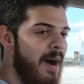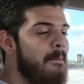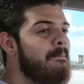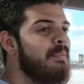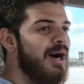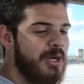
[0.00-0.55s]

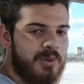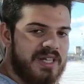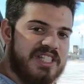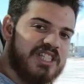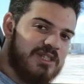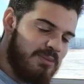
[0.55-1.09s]

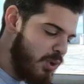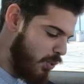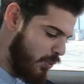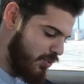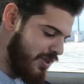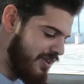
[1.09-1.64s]
buttery
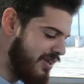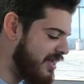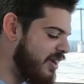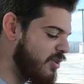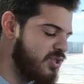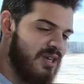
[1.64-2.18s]
smooth the
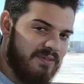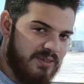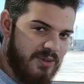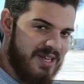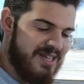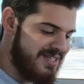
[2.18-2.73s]
gear
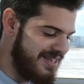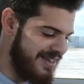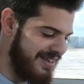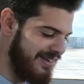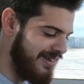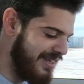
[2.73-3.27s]
shifter is.
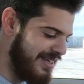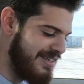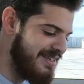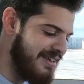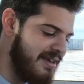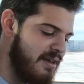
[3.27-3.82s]
Look at this.